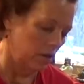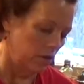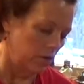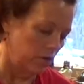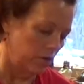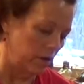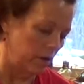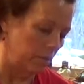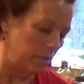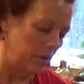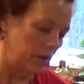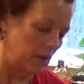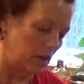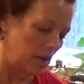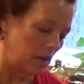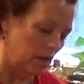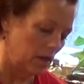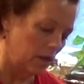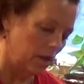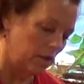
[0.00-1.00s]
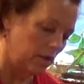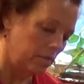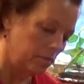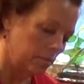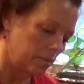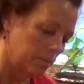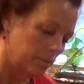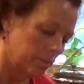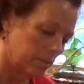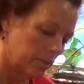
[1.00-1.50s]
You dip it again.
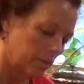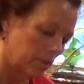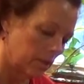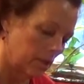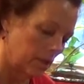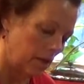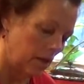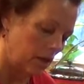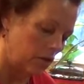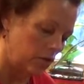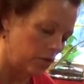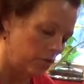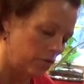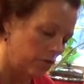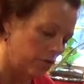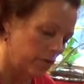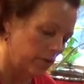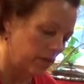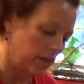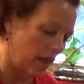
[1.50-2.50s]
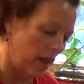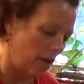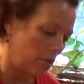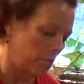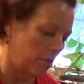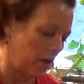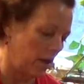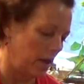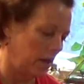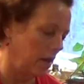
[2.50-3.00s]
And you do it
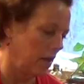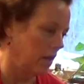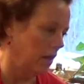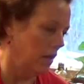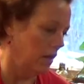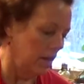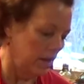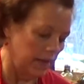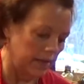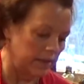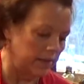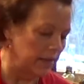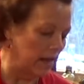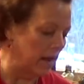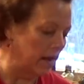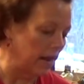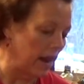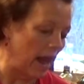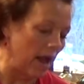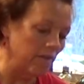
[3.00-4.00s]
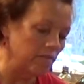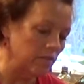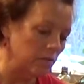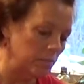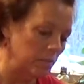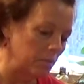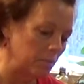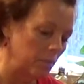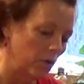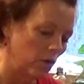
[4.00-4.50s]
that way. It doesn't have to
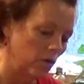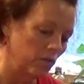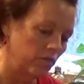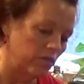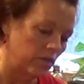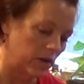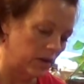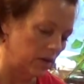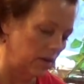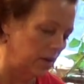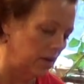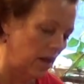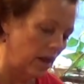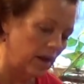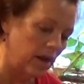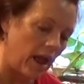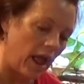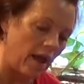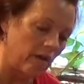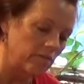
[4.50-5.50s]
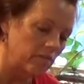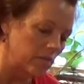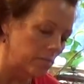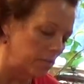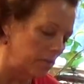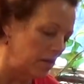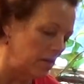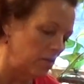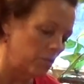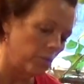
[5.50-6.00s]
be perfect. It doesn't have to
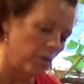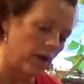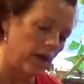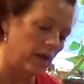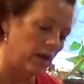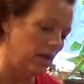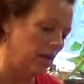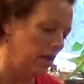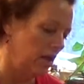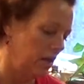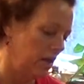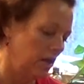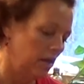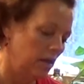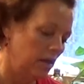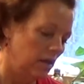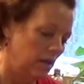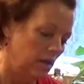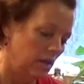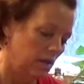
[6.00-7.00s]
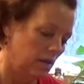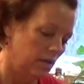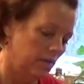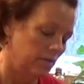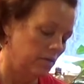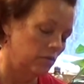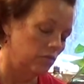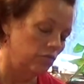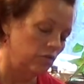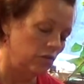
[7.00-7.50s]
be the way
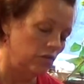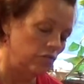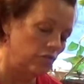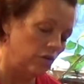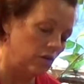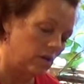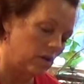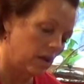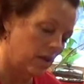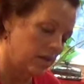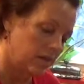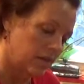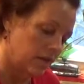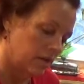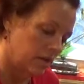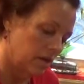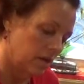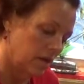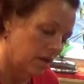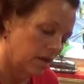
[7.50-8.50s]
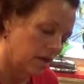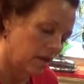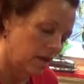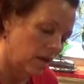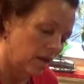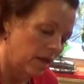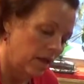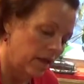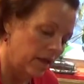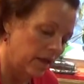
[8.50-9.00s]
Gigi does it.
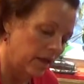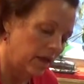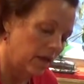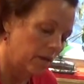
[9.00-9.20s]
Okay.